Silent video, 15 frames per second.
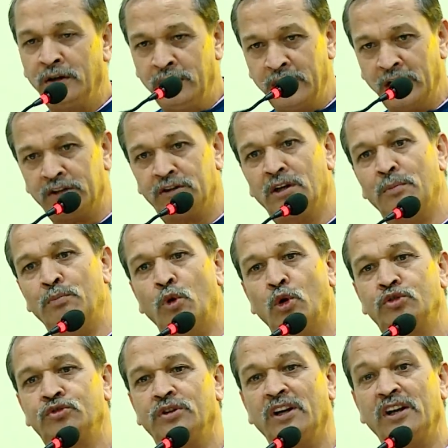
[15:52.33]
get the
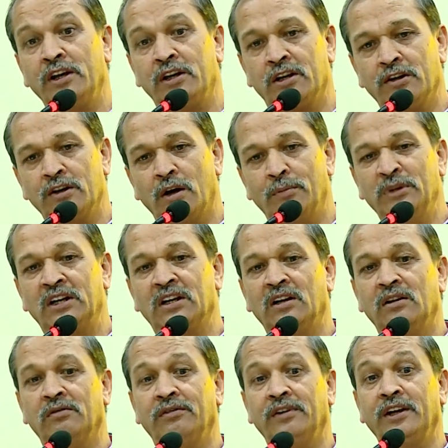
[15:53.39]
most economical
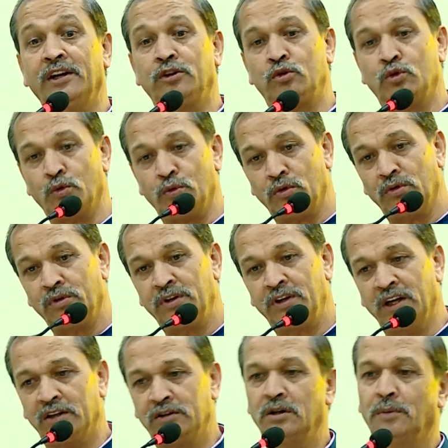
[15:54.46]
way to
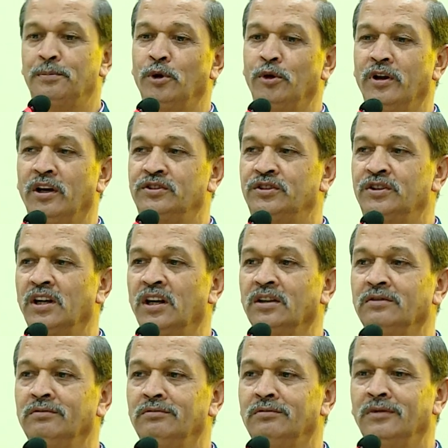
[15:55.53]
get the production.